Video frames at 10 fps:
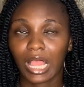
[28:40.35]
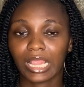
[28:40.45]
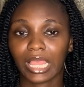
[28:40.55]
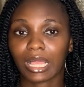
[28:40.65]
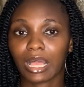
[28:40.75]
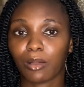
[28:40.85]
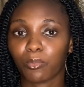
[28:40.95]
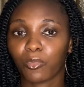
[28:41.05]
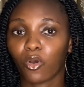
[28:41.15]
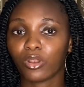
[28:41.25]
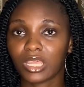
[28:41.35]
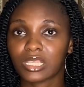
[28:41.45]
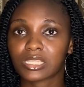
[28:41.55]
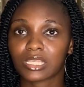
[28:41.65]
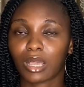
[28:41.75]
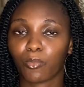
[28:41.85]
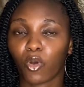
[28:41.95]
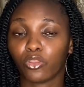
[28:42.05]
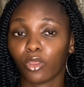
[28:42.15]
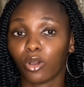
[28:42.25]
Like I'm honest, I'm
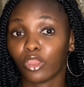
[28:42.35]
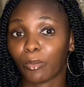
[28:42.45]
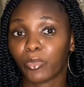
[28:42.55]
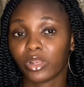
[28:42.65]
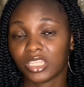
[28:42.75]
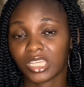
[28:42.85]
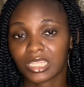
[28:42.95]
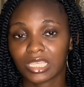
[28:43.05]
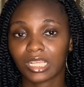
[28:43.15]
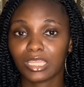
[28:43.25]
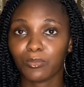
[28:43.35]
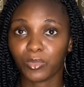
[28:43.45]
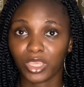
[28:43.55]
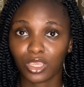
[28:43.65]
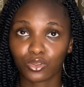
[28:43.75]
unapologetically me,